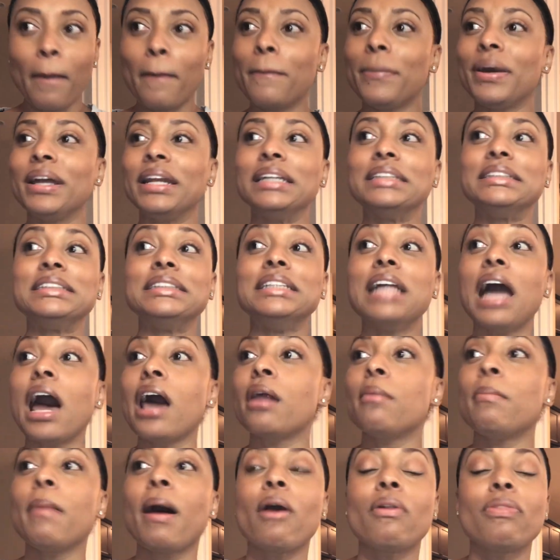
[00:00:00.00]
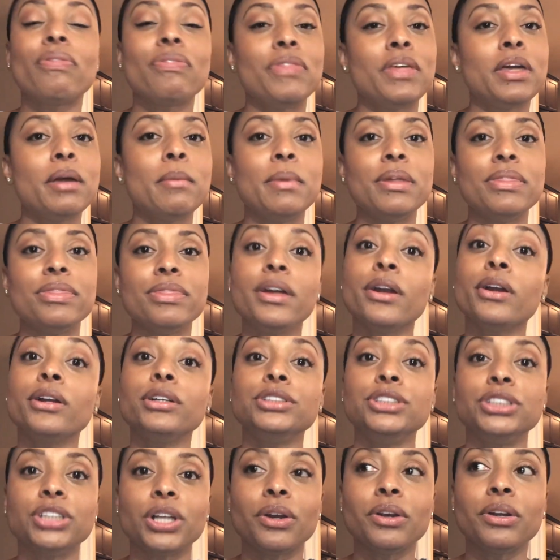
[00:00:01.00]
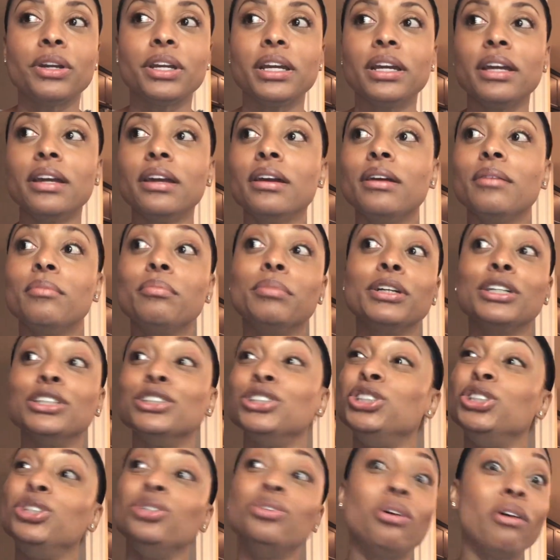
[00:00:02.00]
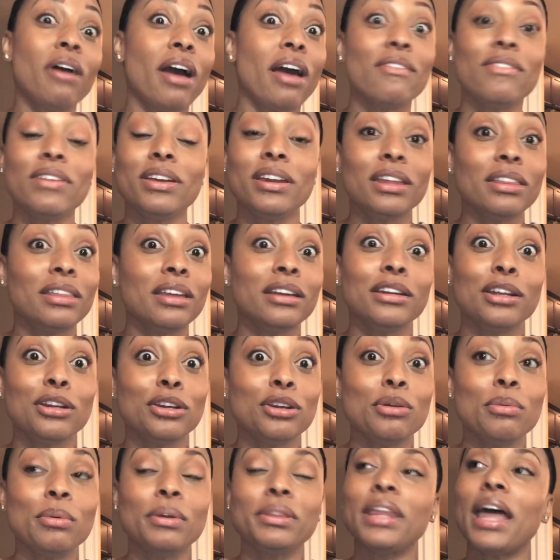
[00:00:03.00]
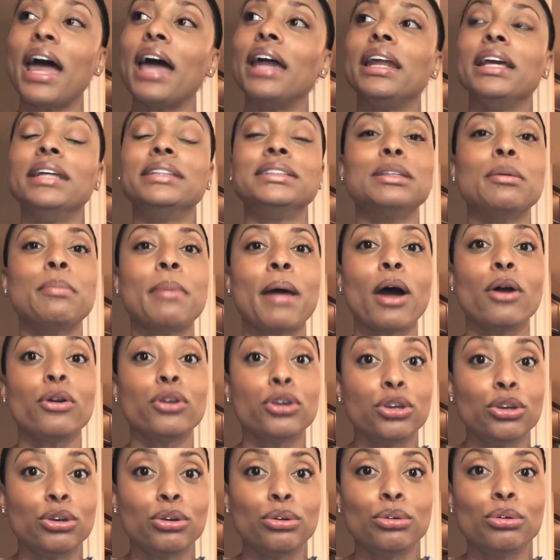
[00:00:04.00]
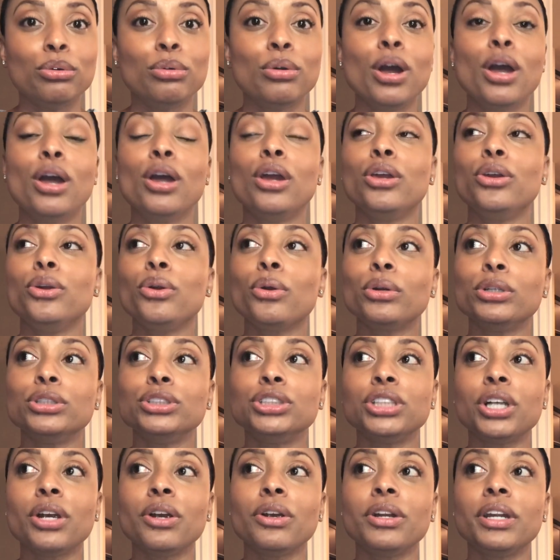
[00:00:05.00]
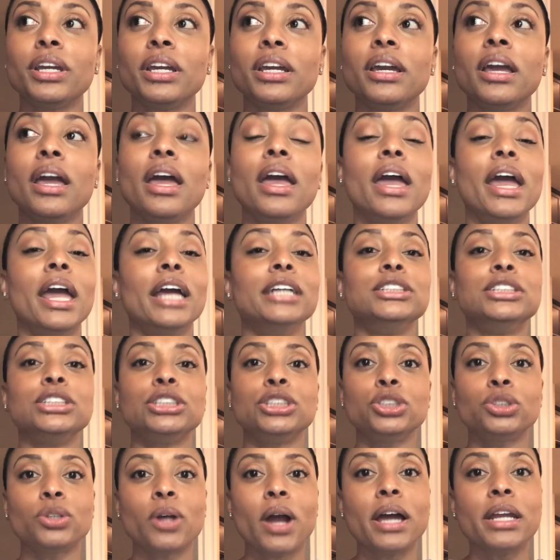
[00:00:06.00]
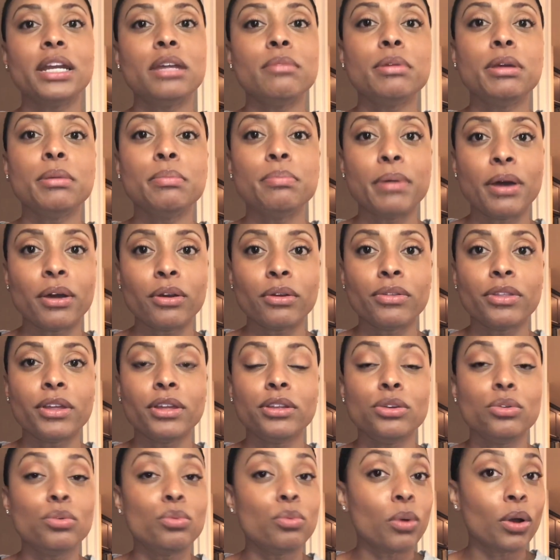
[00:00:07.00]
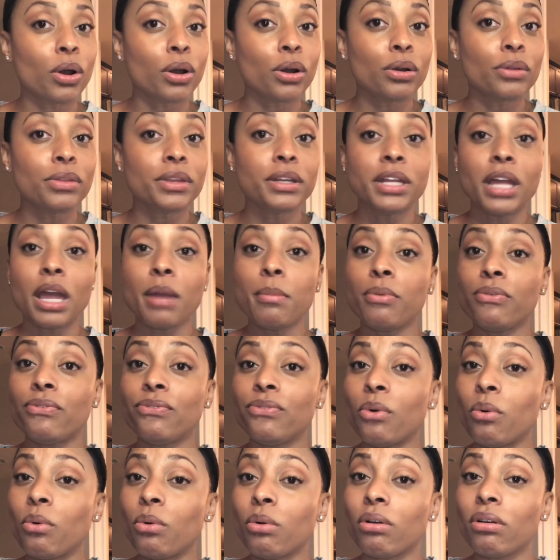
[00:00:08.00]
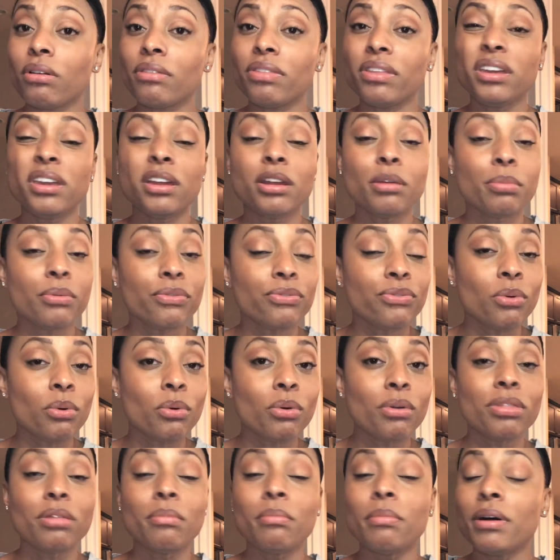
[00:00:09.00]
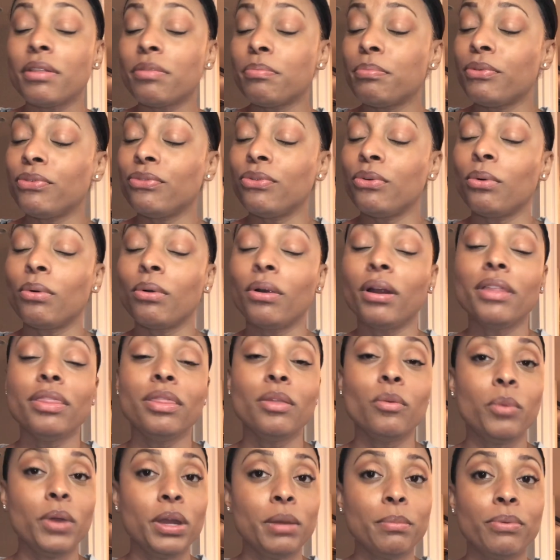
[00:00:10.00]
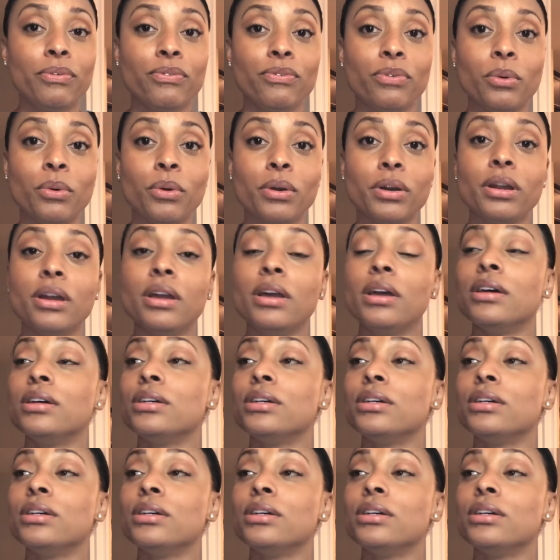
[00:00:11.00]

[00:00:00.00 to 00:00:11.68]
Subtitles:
But it's not about them and their journey, because you don't have anything to do with that. It's about you, your journey, and just trying to be better than you were the day before, the year before, the month before, and the week before.